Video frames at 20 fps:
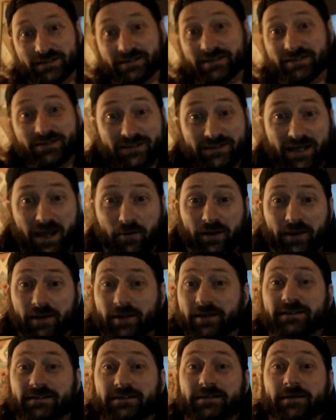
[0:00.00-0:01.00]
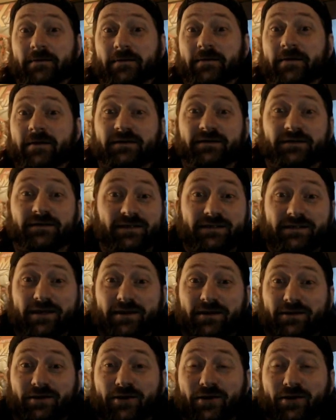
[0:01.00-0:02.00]
just how it is. Just
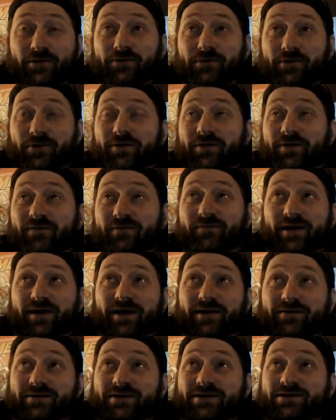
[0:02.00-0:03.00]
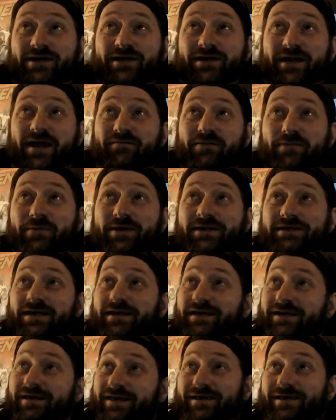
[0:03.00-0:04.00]
like the coronavirus shit, everybody's like, it
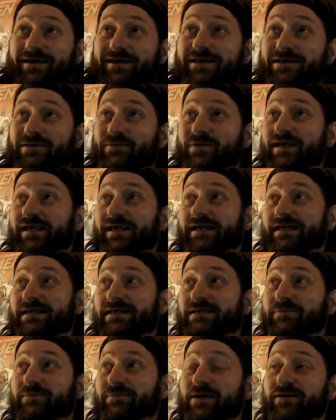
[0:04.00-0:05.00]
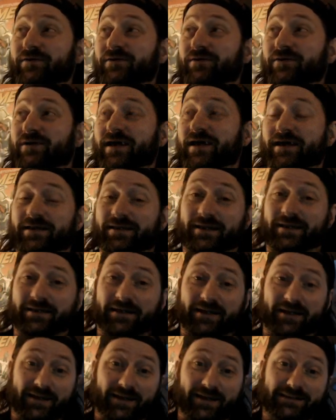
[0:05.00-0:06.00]
is what it is. Well, okay, then I guess Star